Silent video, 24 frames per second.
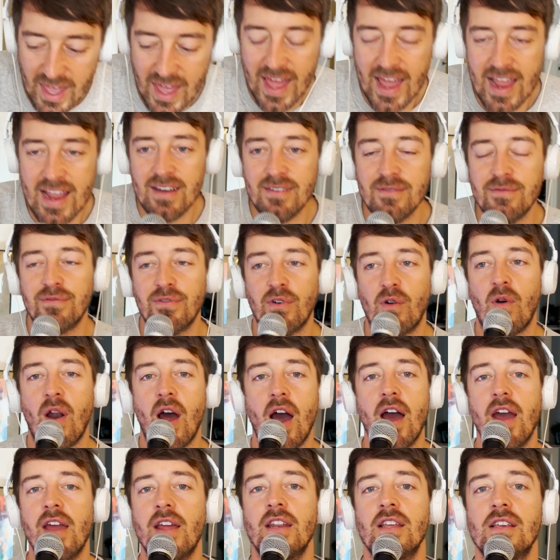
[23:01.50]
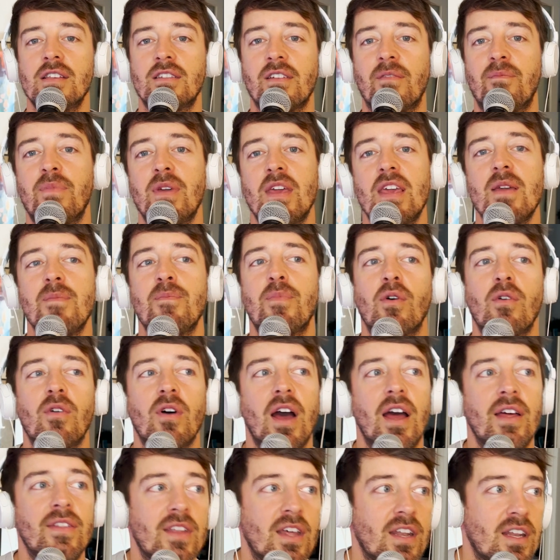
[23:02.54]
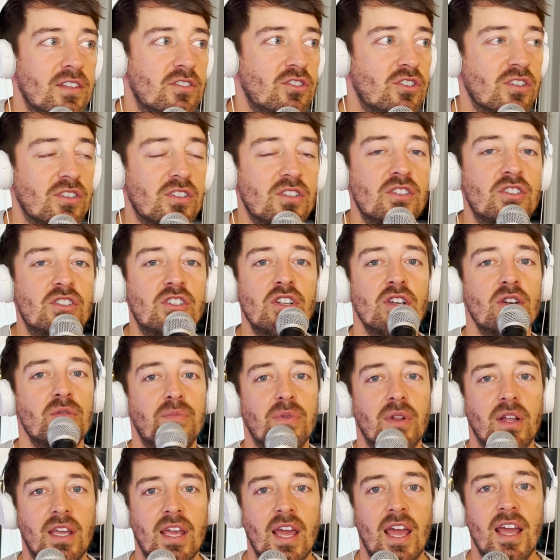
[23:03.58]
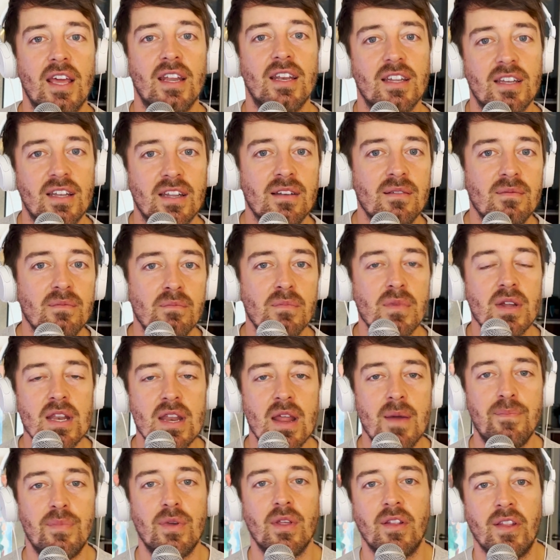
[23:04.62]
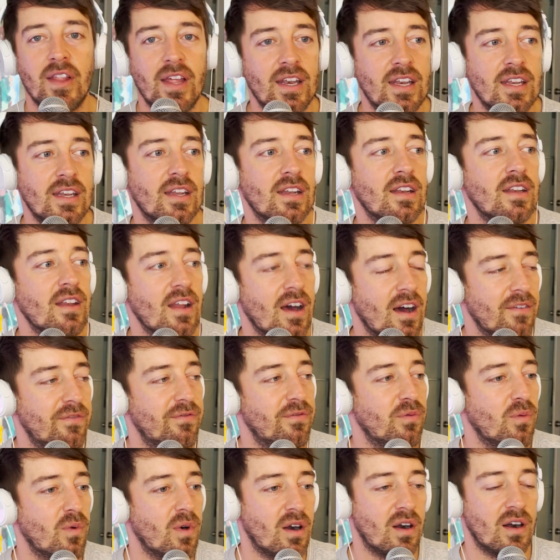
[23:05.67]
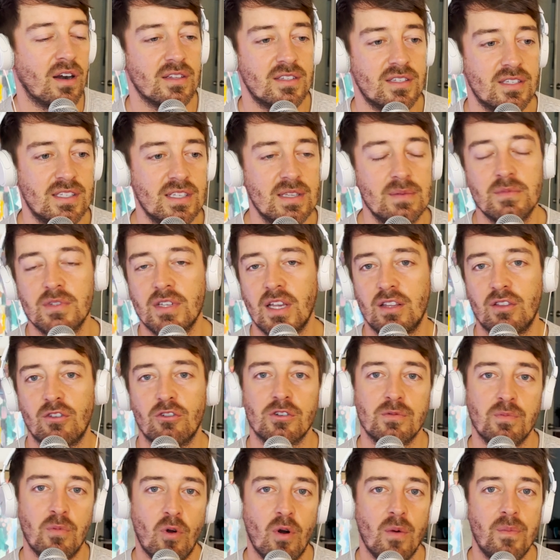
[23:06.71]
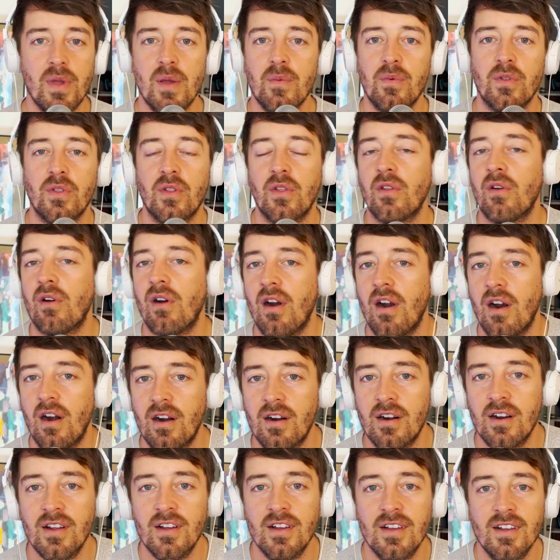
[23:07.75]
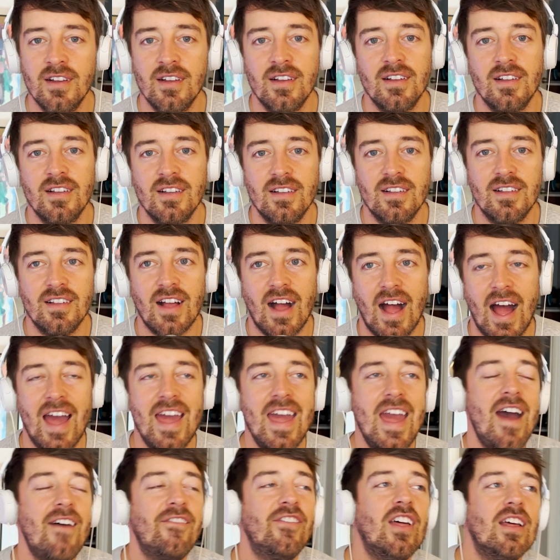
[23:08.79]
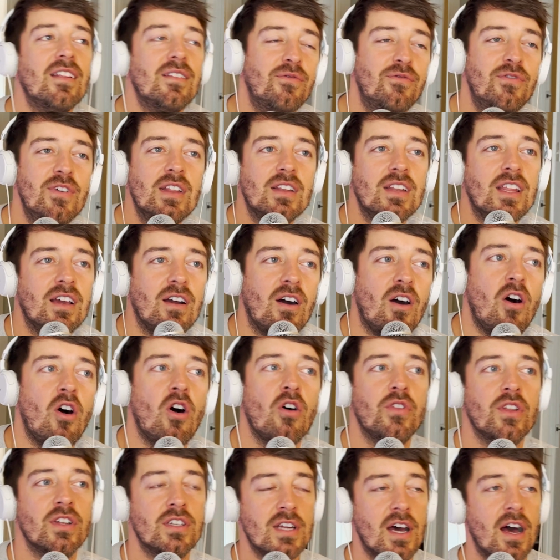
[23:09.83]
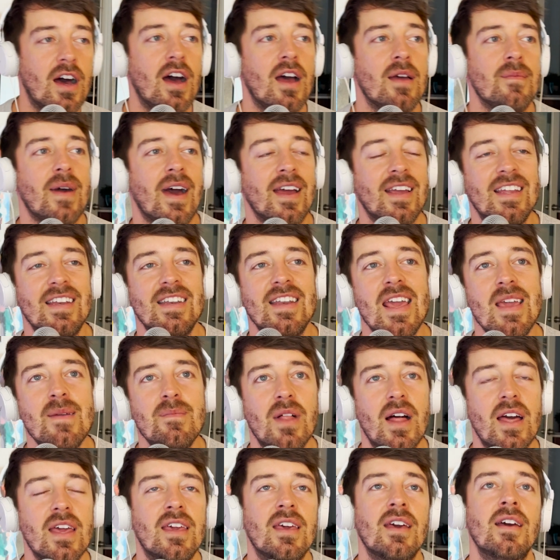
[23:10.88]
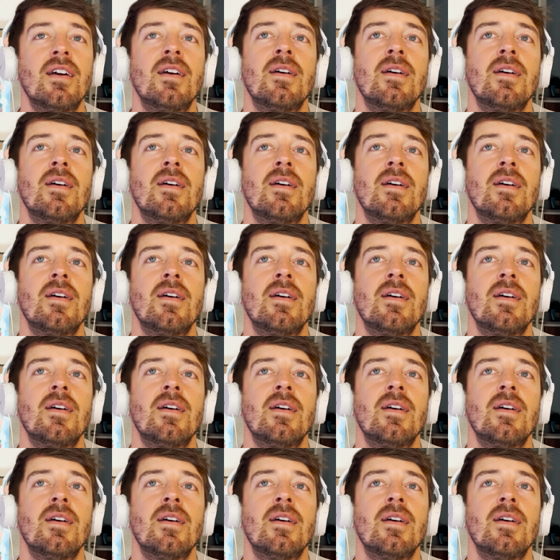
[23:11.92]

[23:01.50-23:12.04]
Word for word: eight varieties of people and then it's just duplicated and manipulated enough where it seems like there's more people than there are? I have that feeling all the time. I can name like